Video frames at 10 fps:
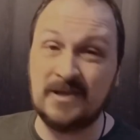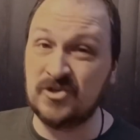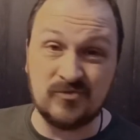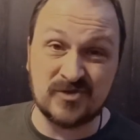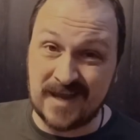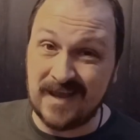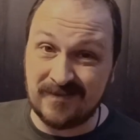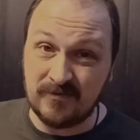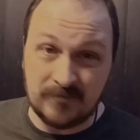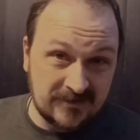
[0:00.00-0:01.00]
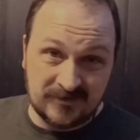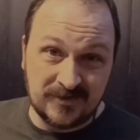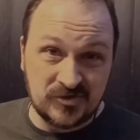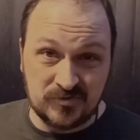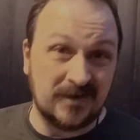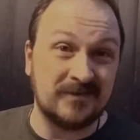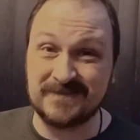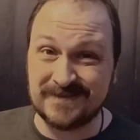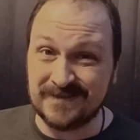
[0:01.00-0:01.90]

scared about the things you can't see.